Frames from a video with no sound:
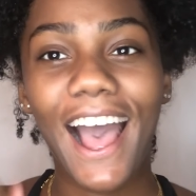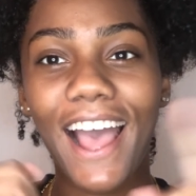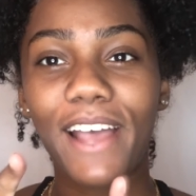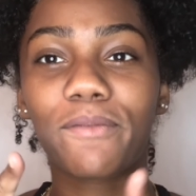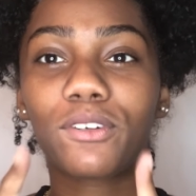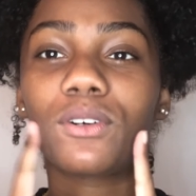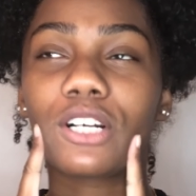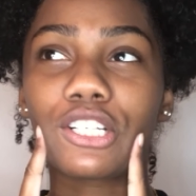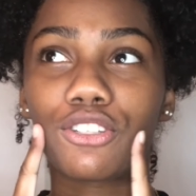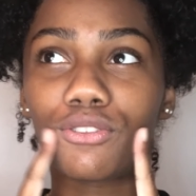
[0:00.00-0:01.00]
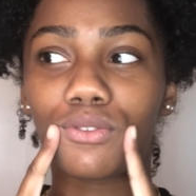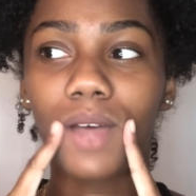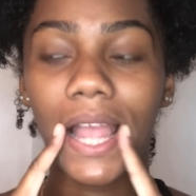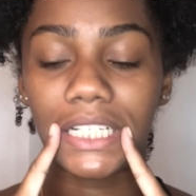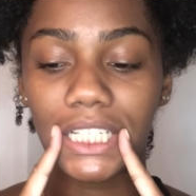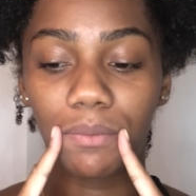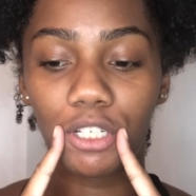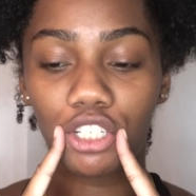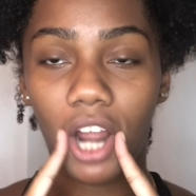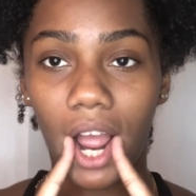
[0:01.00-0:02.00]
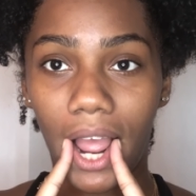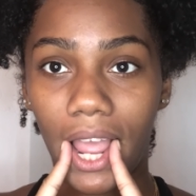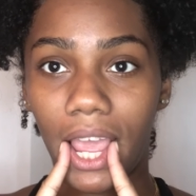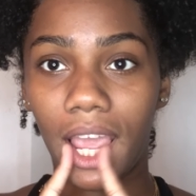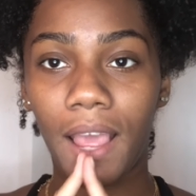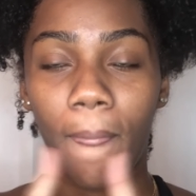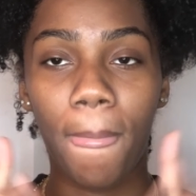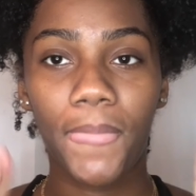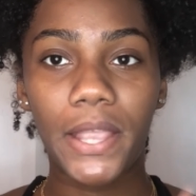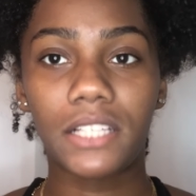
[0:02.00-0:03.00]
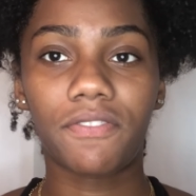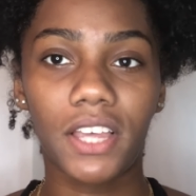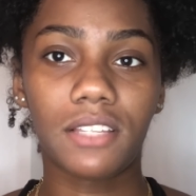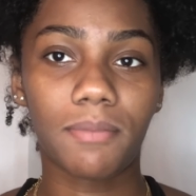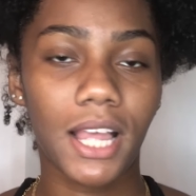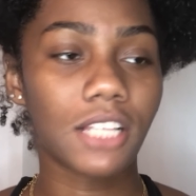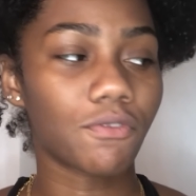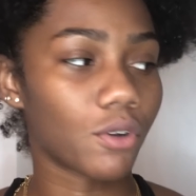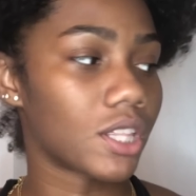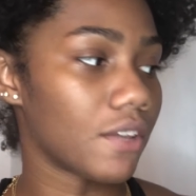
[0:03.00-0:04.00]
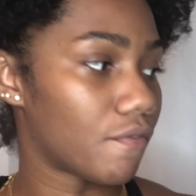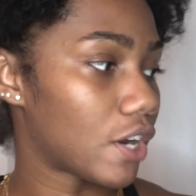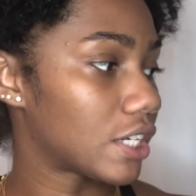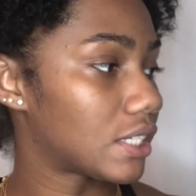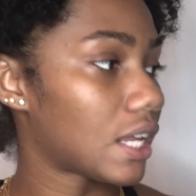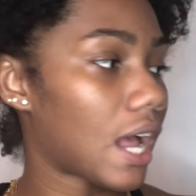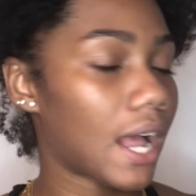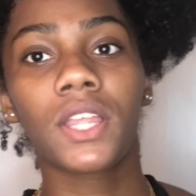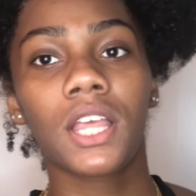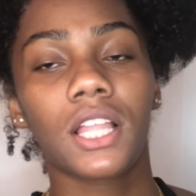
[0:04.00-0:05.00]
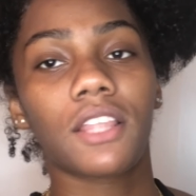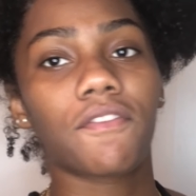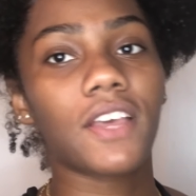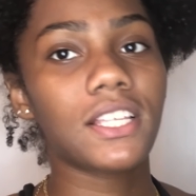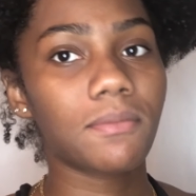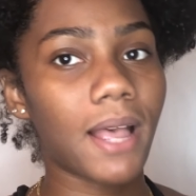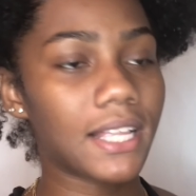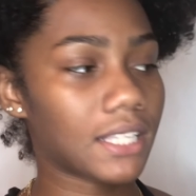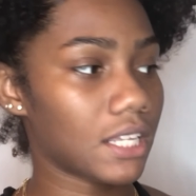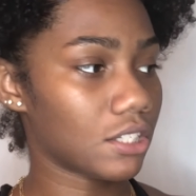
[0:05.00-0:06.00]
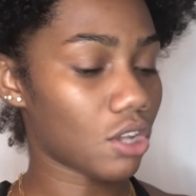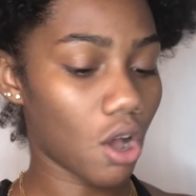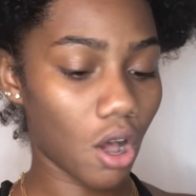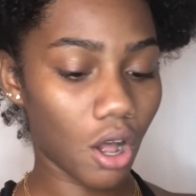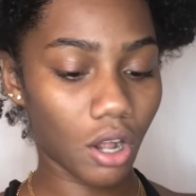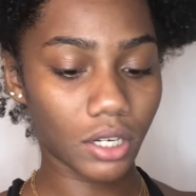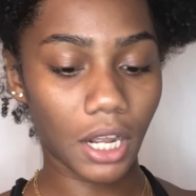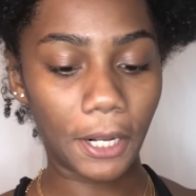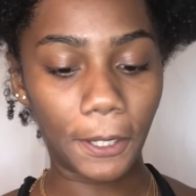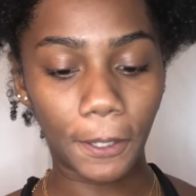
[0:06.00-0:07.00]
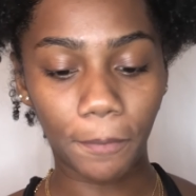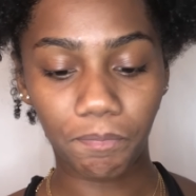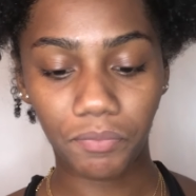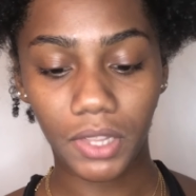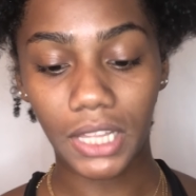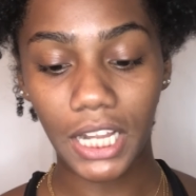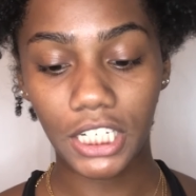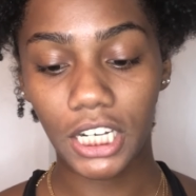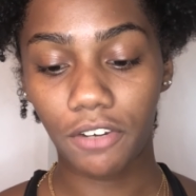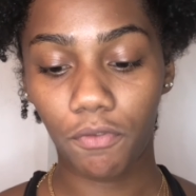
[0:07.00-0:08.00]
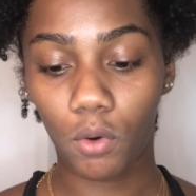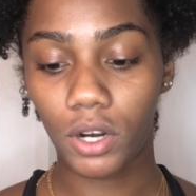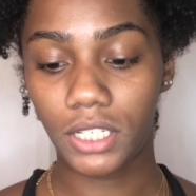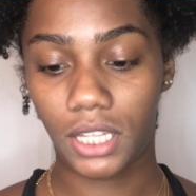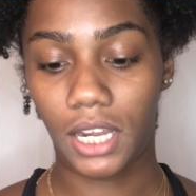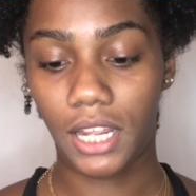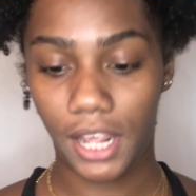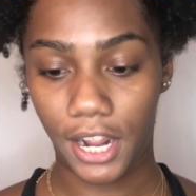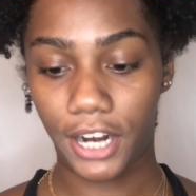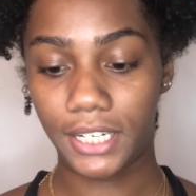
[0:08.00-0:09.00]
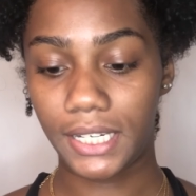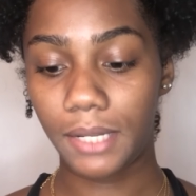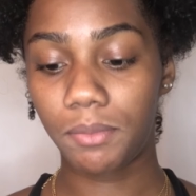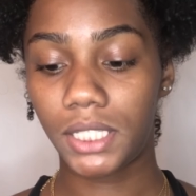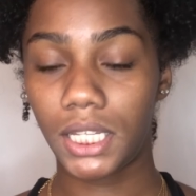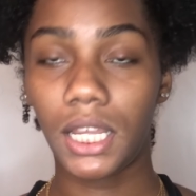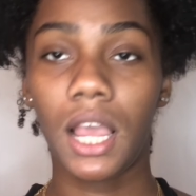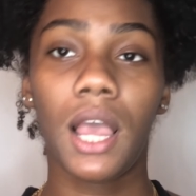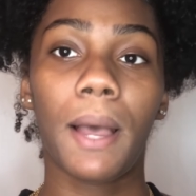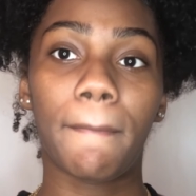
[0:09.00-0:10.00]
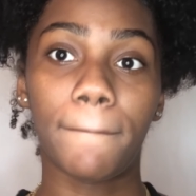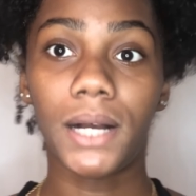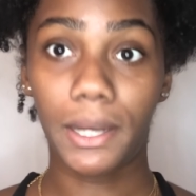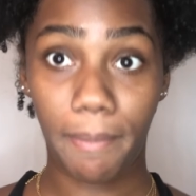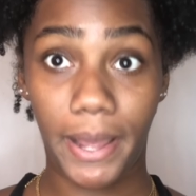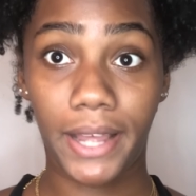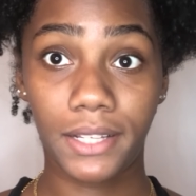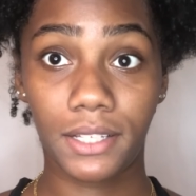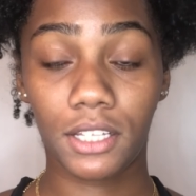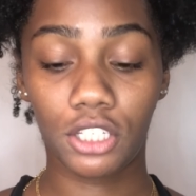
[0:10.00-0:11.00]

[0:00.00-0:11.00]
I am going to actually be trying this face mask for the first time. The face mask is called Legend for Skincare Deep Sea Mud Mask.